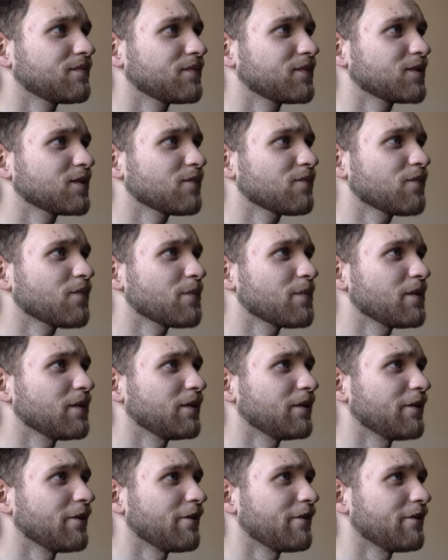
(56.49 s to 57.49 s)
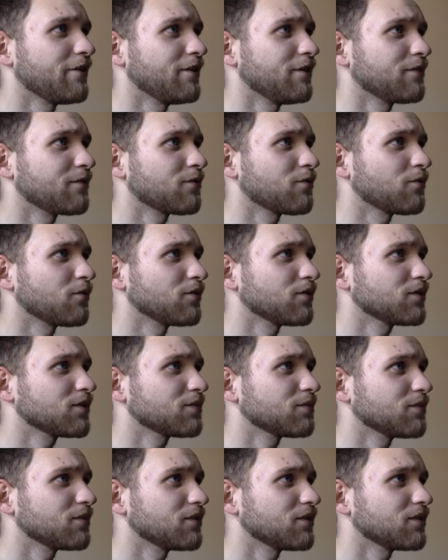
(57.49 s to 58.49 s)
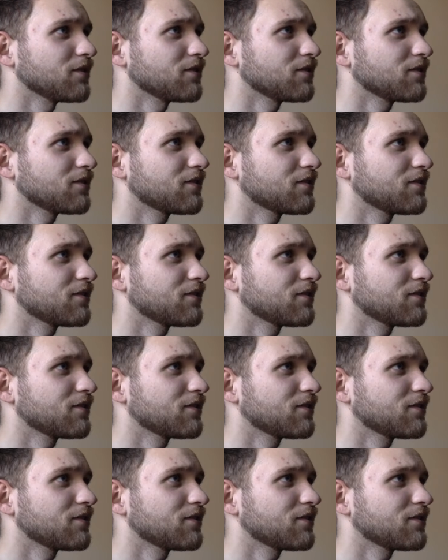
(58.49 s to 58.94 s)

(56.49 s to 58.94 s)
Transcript: Some familiarity, of course, but